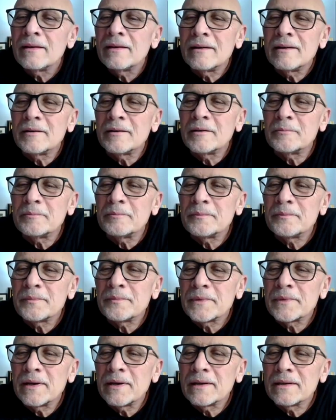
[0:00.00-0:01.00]

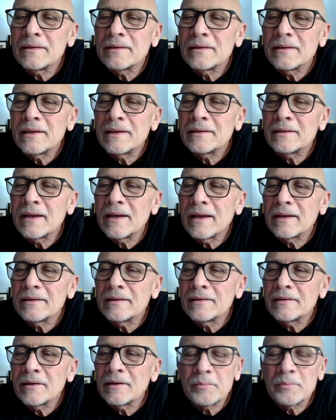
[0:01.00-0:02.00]
I think
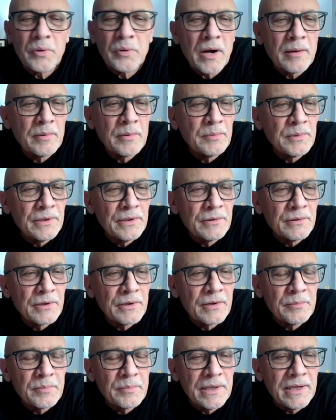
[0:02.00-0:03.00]
that probably you're
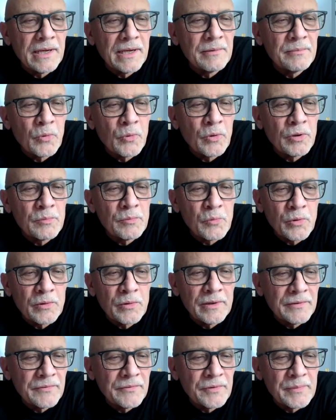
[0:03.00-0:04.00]
going to be getting more and
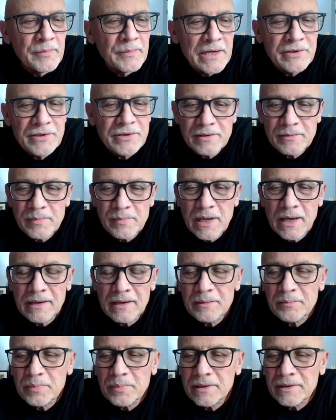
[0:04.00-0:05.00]
more information
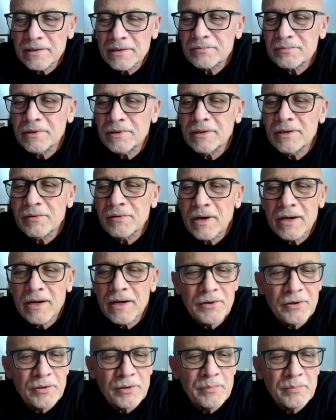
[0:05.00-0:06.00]
about it, but it's really great.
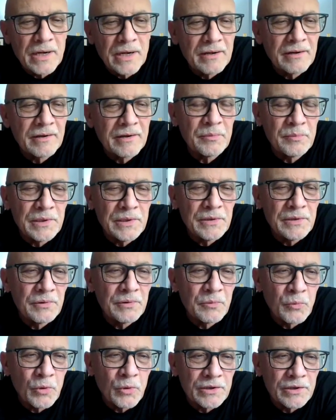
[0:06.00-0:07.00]
Herb and I are going to be
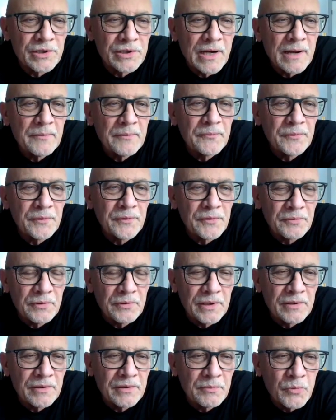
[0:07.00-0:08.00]
doing a workshop for
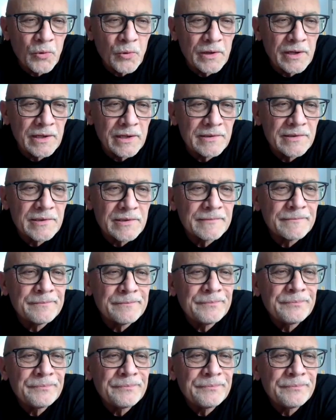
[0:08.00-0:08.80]
3 of the mornings.